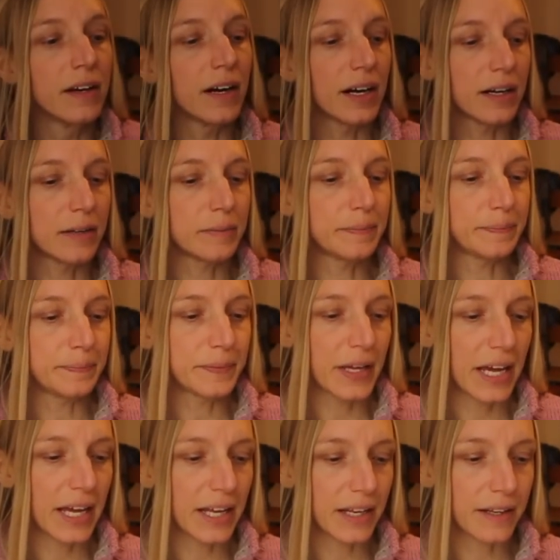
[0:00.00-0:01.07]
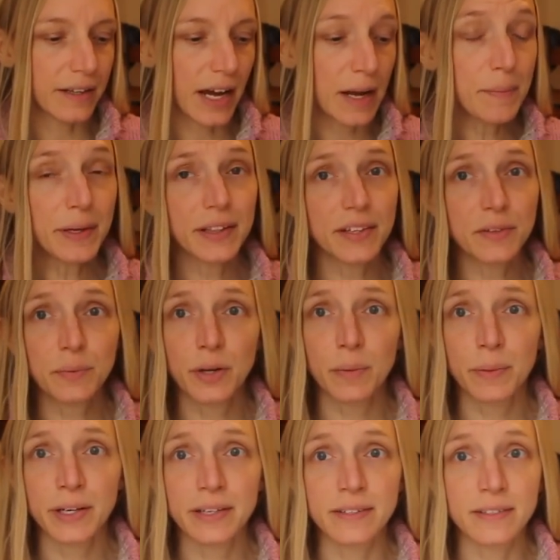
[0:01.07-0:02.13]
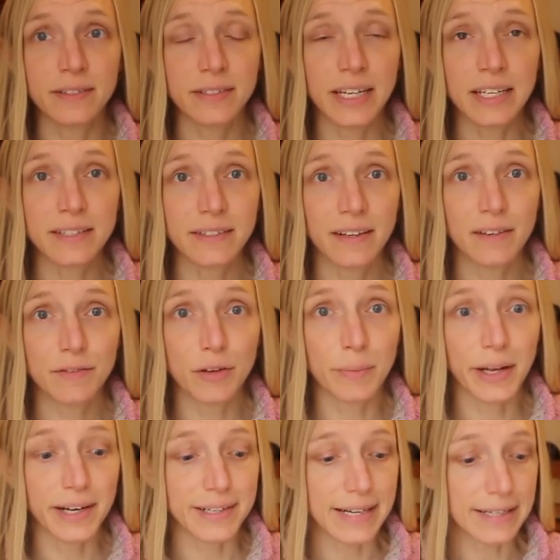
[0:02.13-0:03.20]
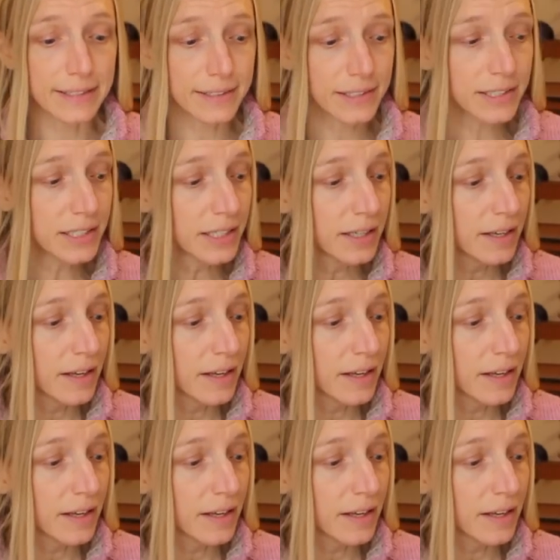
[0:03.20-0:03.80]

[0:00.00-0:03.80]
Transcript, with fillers: Um, and I picked this one up at an estate sale for about a dollar.